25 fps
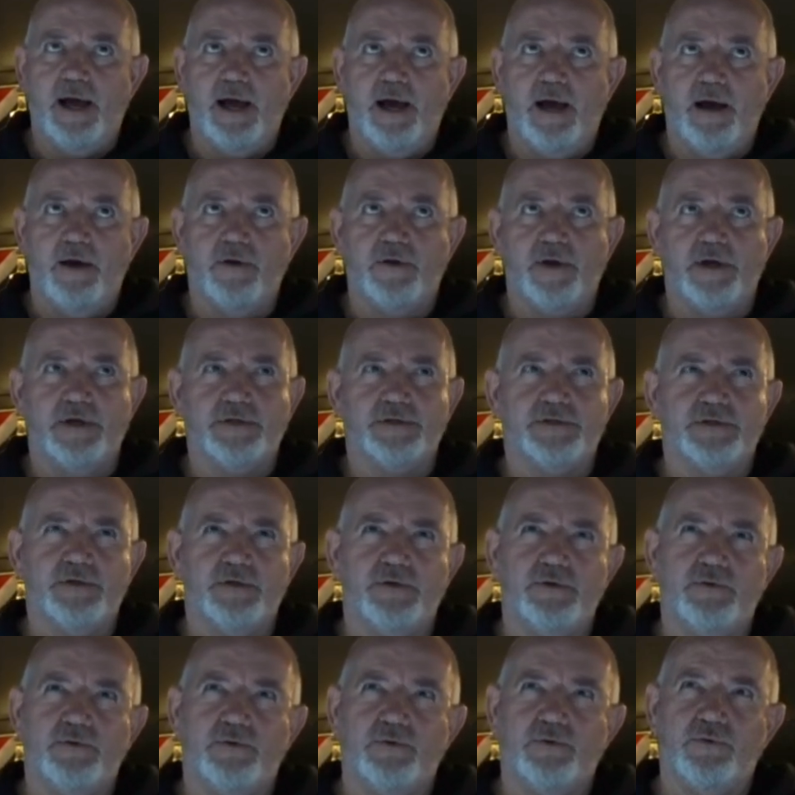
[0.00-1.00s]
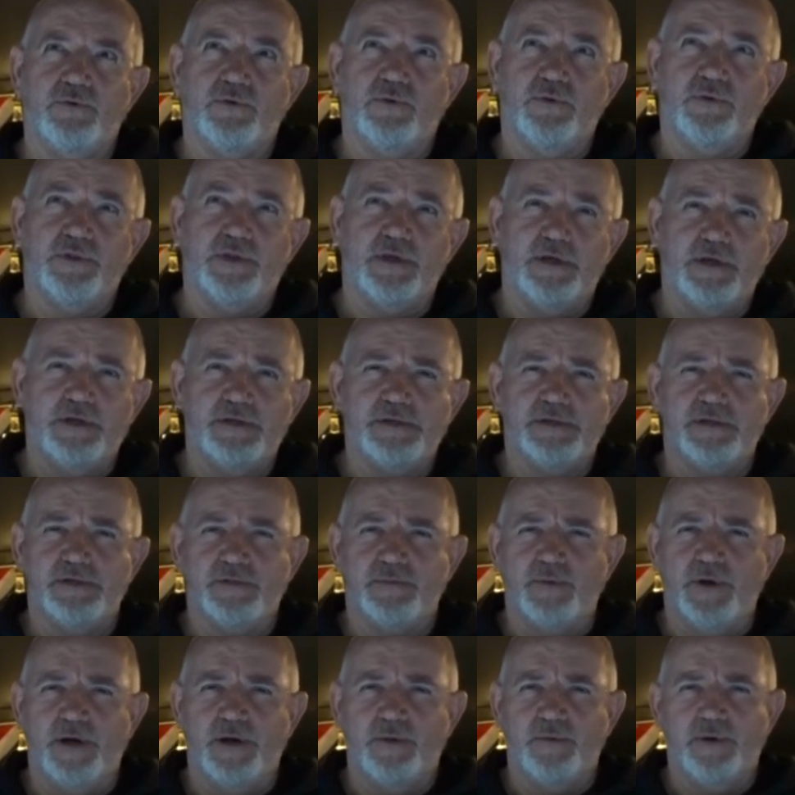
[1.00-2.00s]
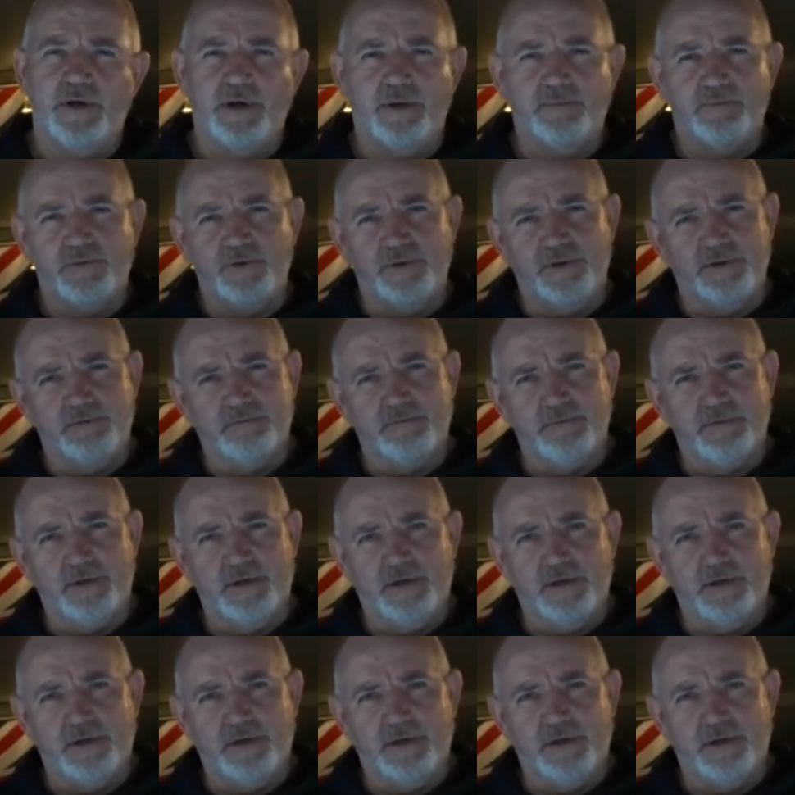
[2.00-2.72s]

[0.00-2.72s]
Okay, so the easiest way when I'm doing,